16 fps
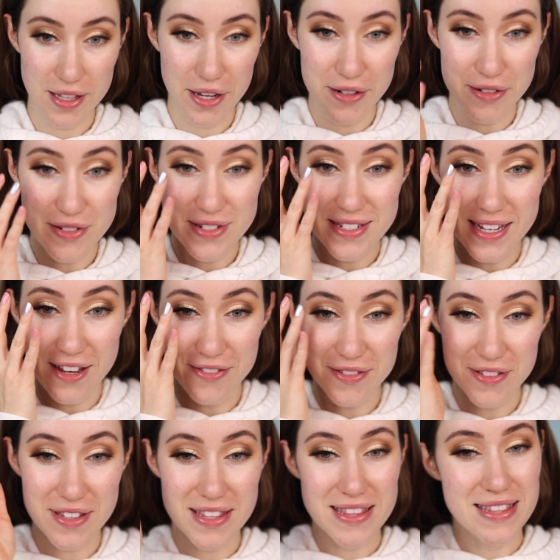They are
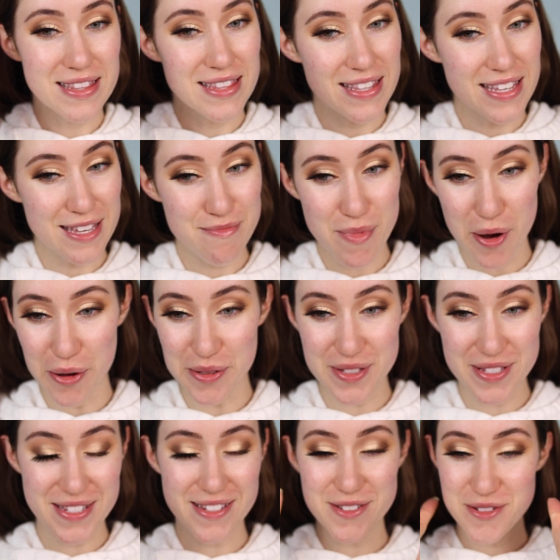definitely the
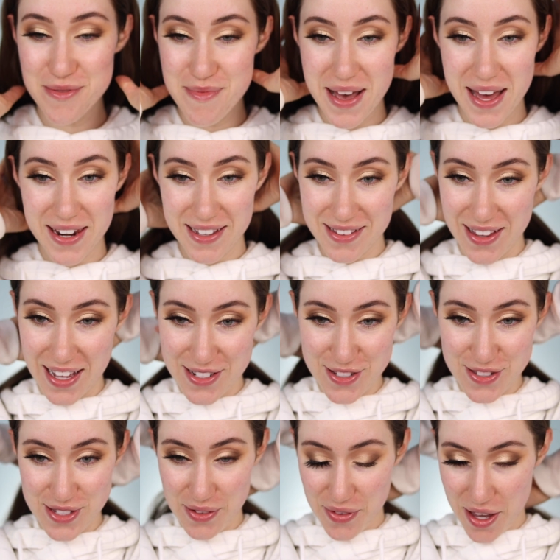most dramatic
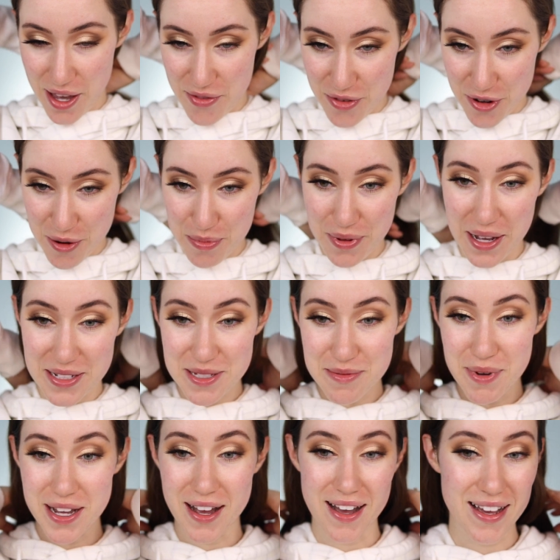lashes I've ever applied
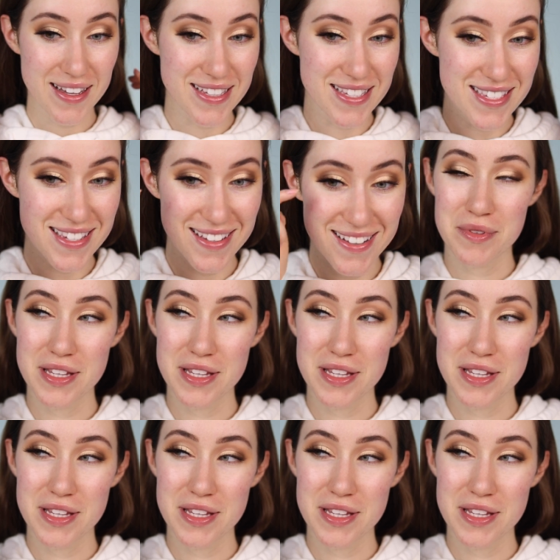to my eyes,